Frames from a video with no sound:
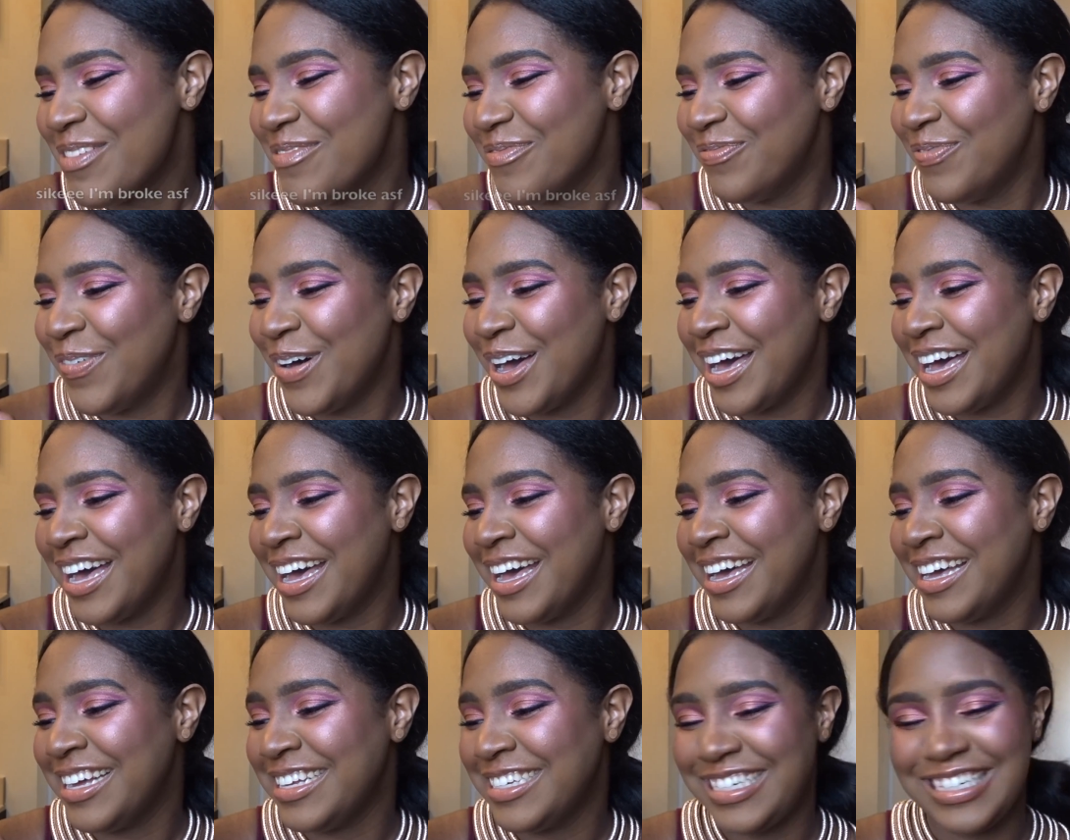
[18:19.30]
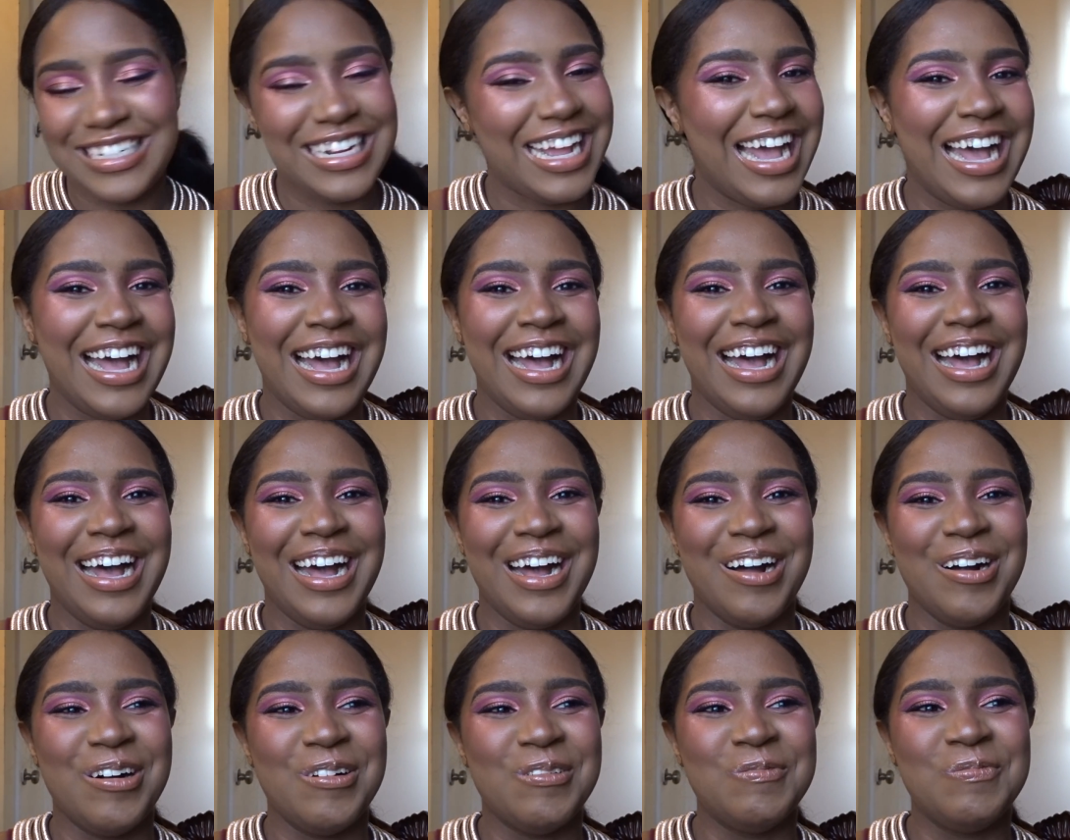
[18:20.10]
But
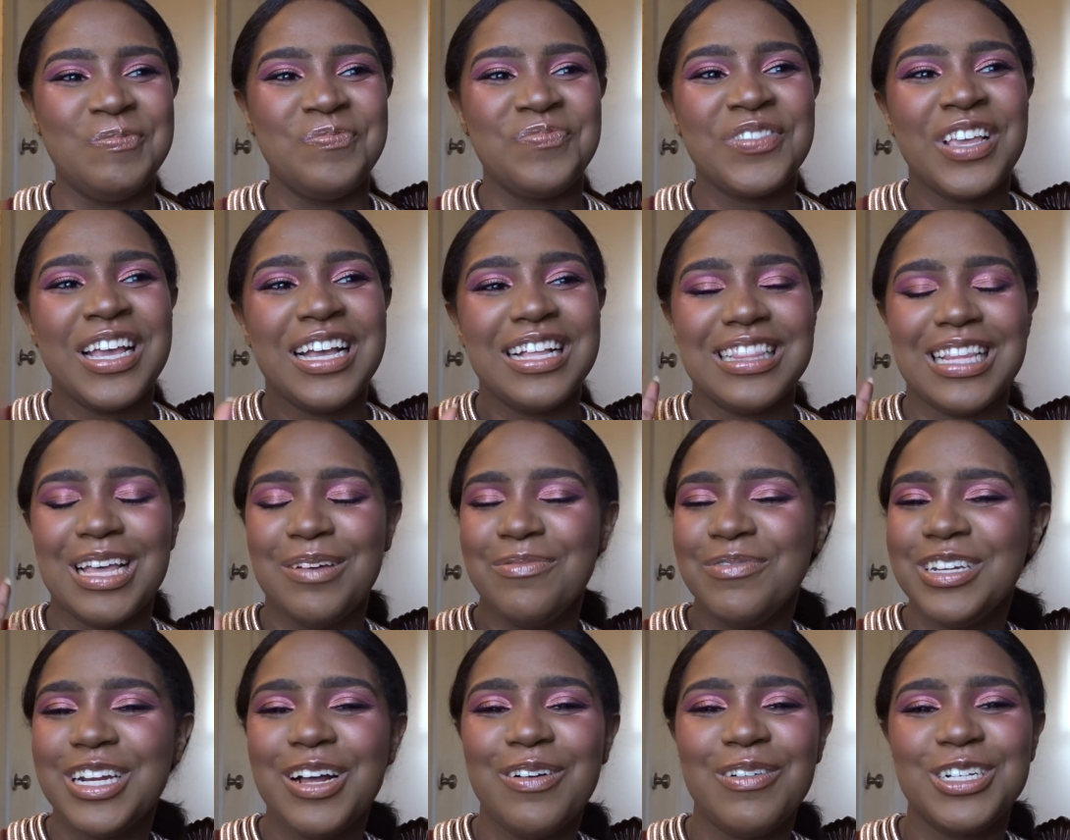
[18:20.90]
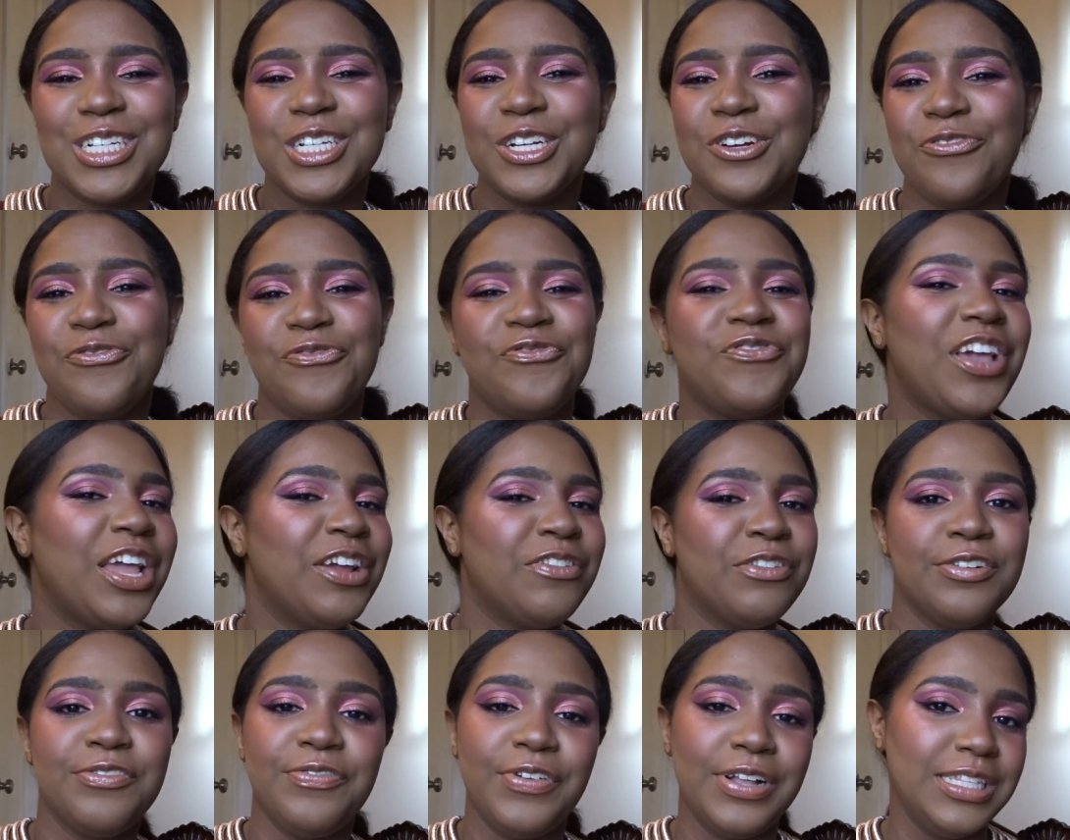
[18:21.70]
yeah, let me know what your
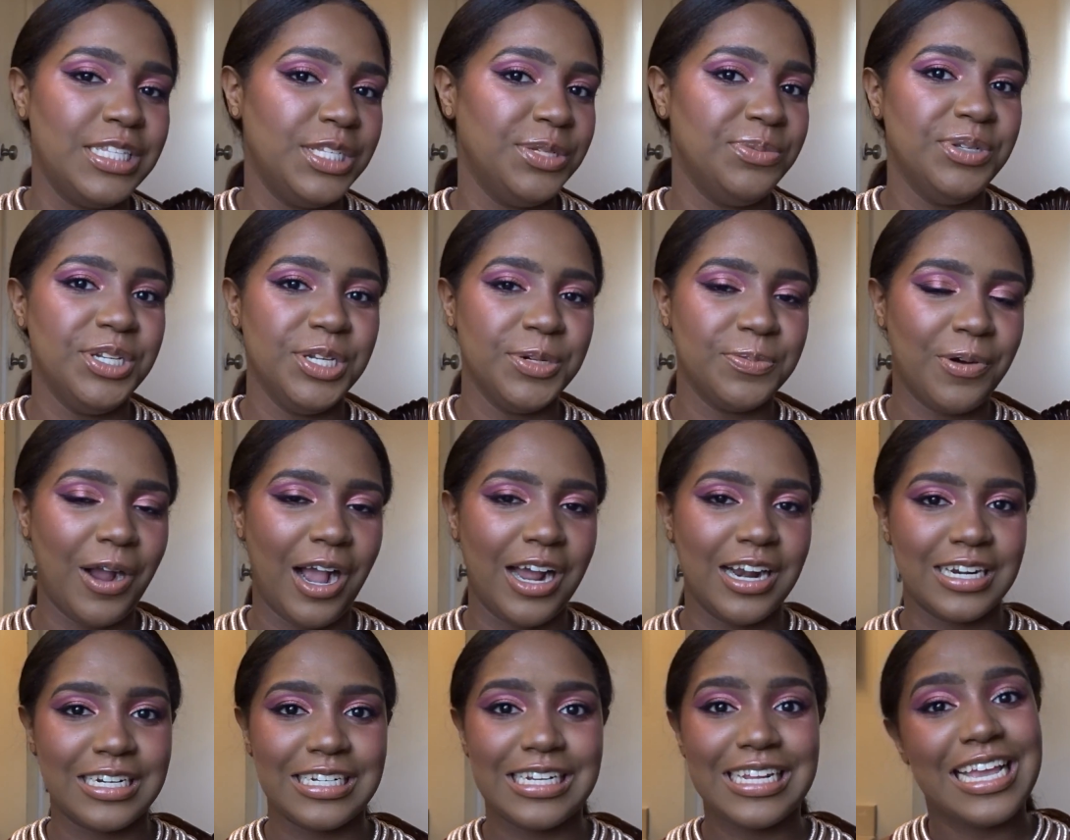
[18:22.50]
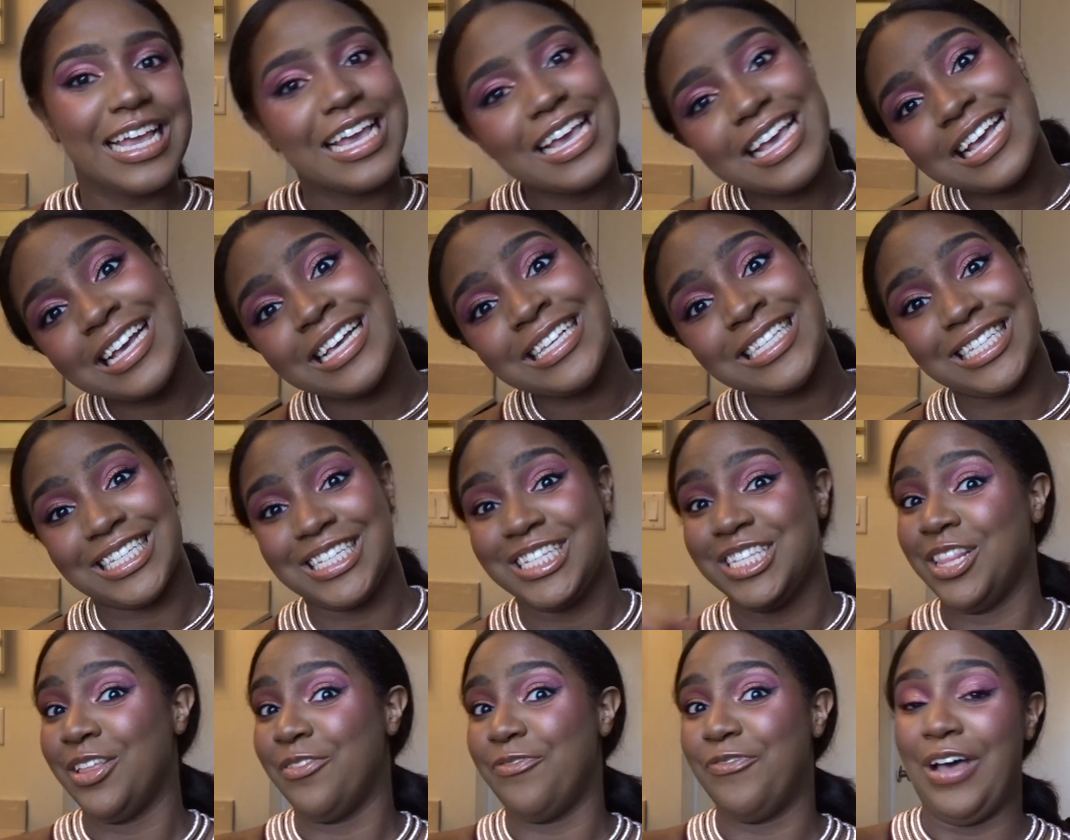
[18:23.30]
favorite Fenty Beauty product is.
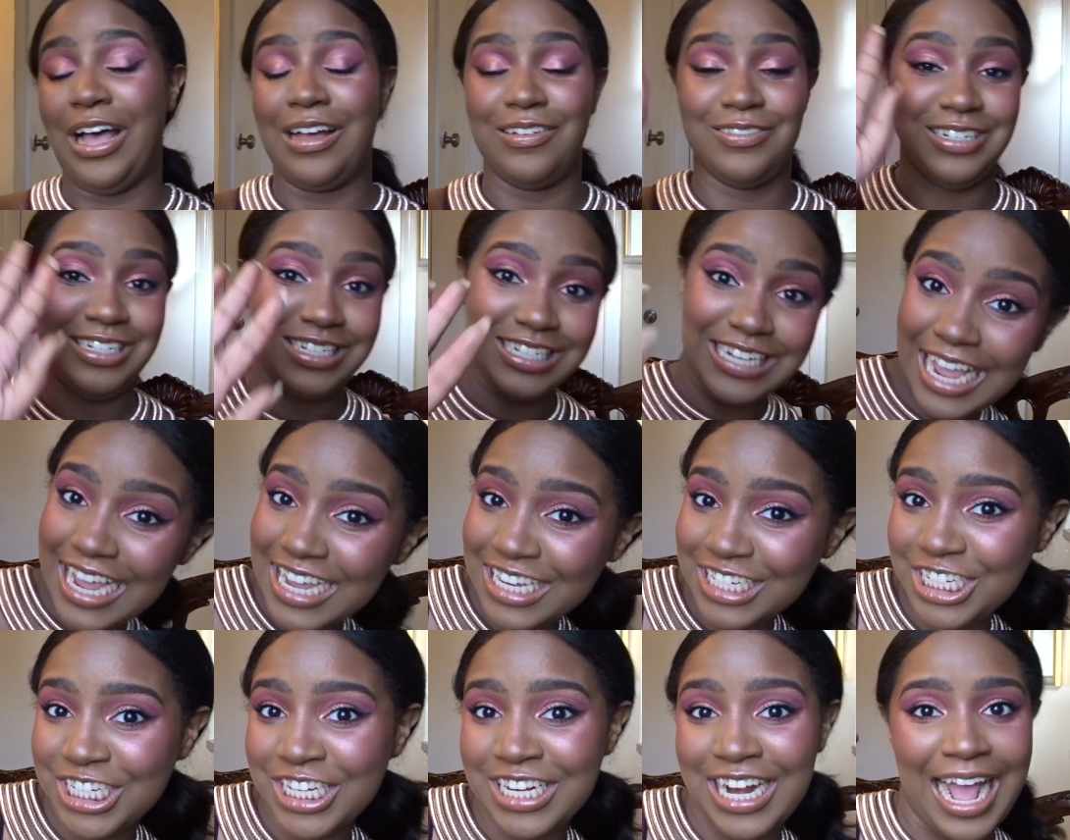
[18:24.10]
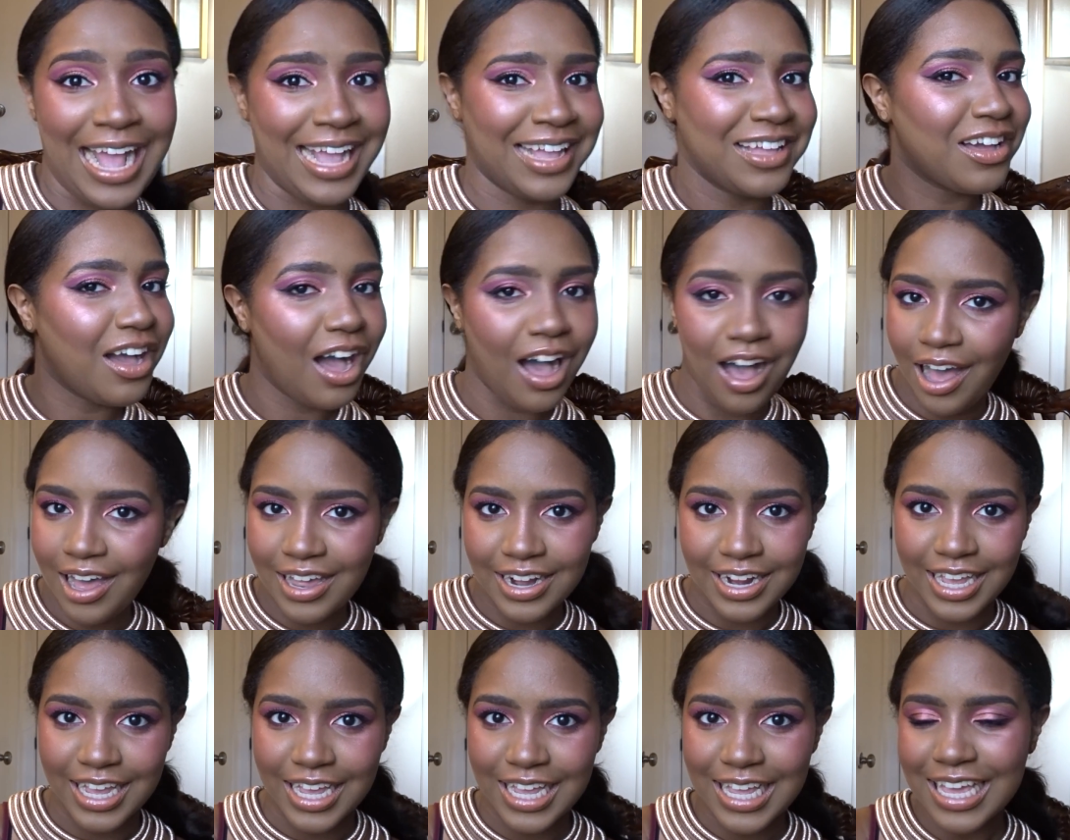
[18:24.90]
Is it the foundation?
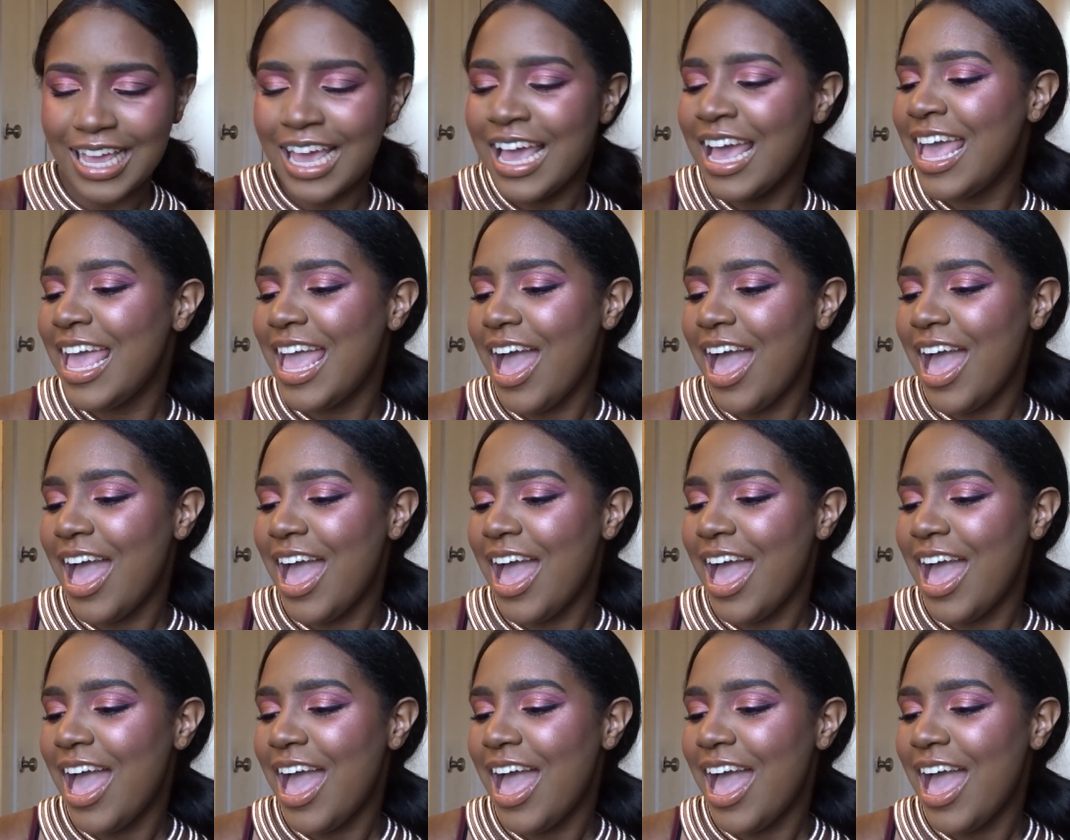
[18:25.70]
Iconic.